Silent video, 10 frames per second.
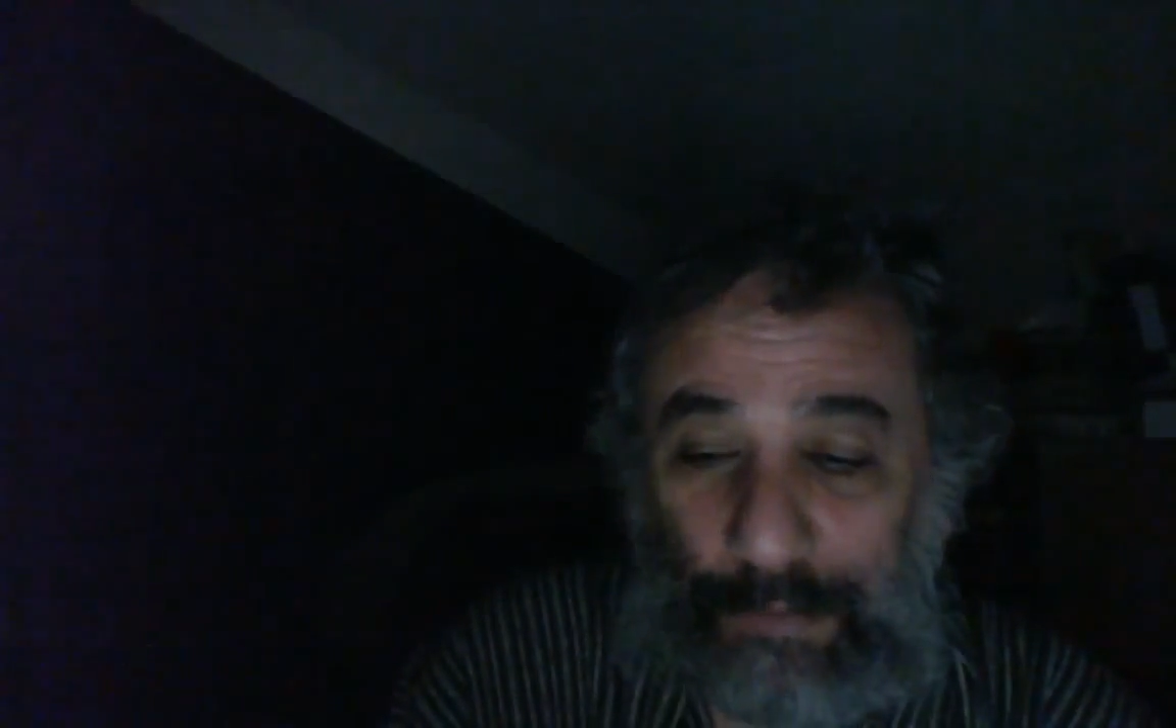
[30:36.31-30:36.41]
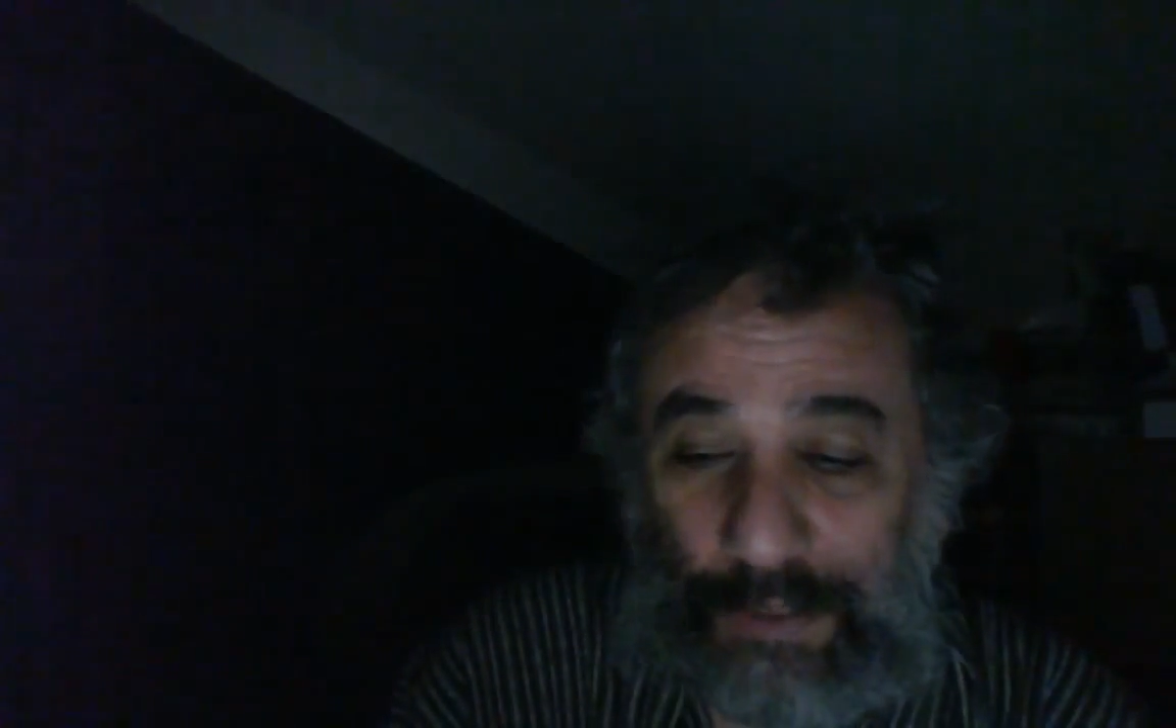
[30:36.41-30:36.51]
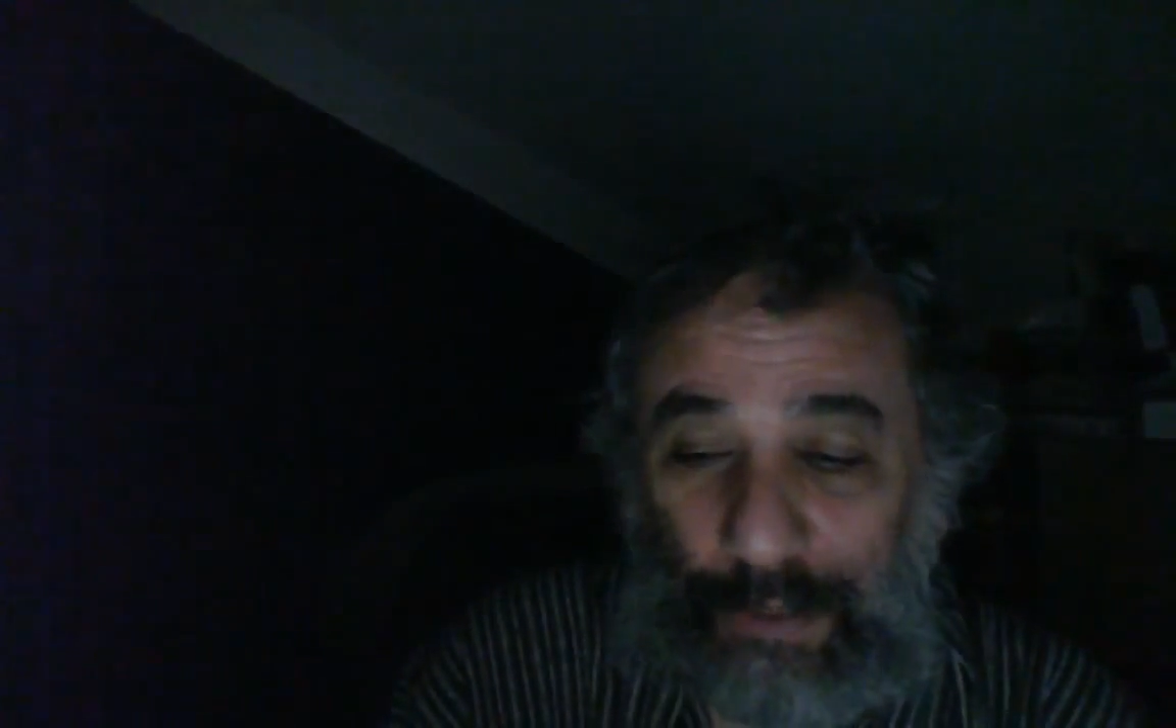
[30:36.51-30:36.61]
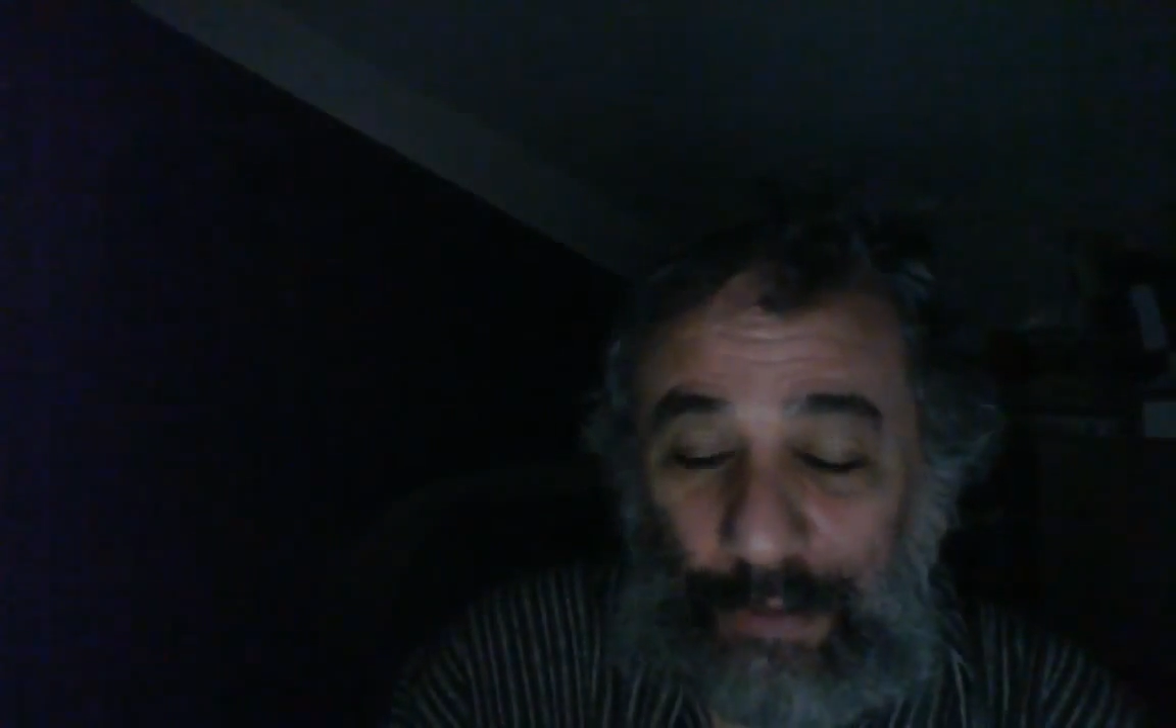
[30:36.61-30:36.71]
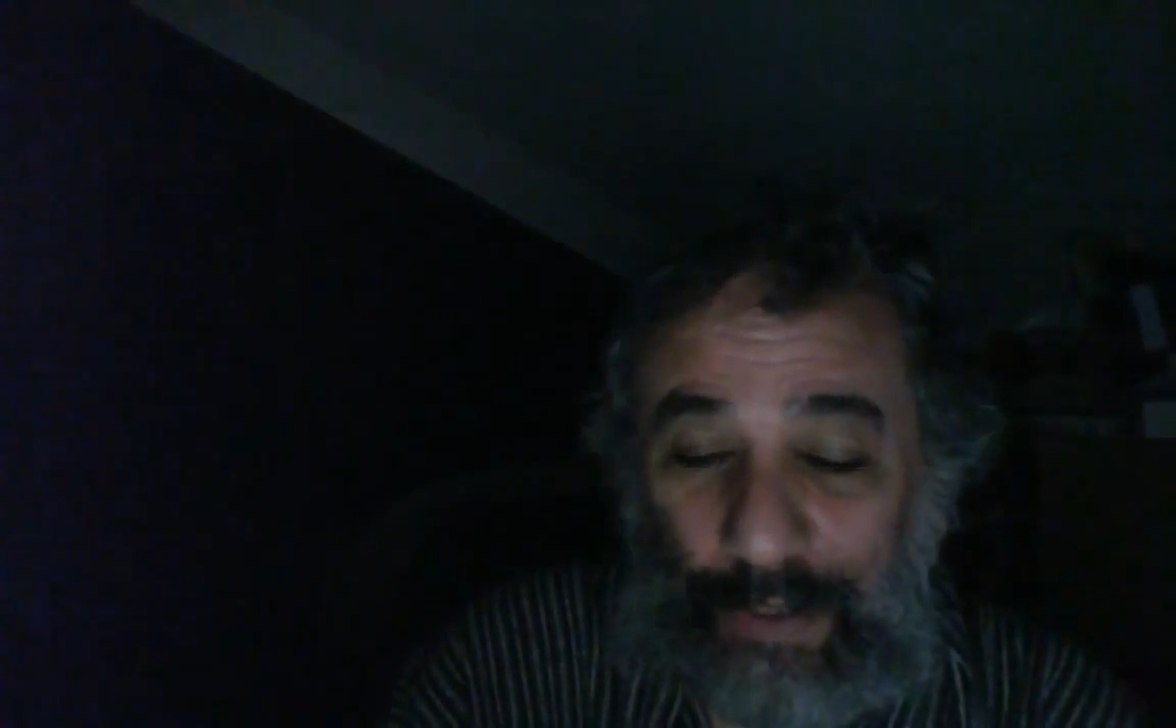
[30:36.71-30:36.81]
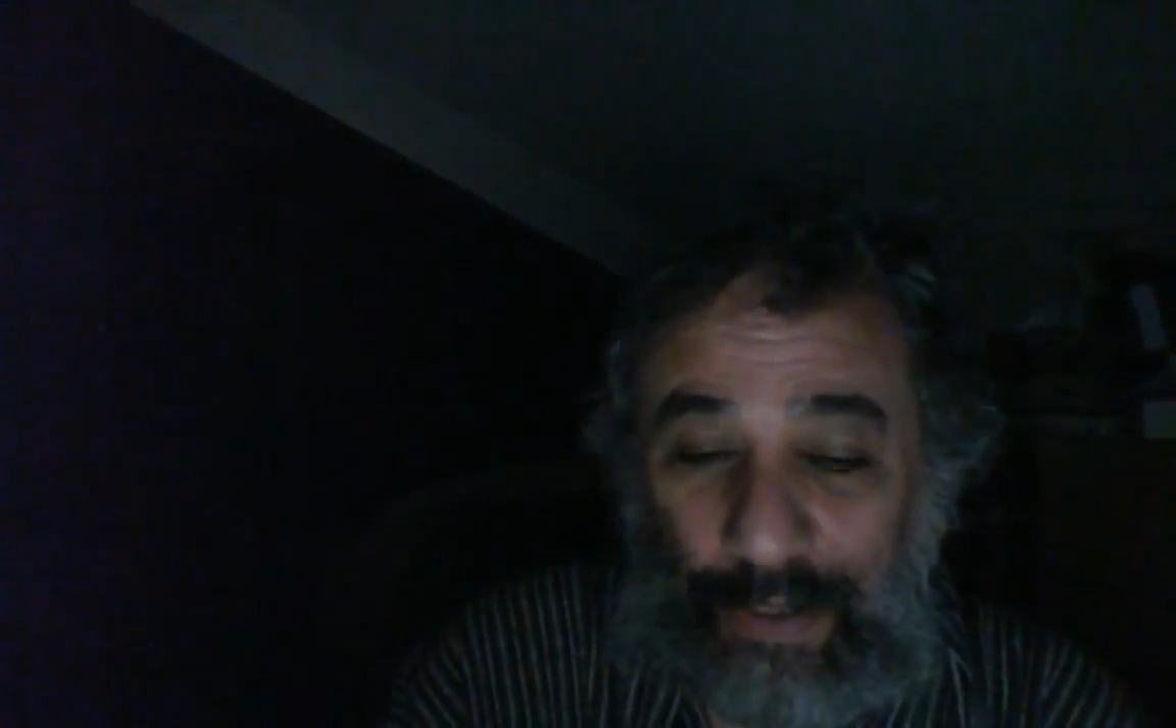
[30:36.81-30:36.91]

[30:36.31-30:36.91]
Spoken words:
So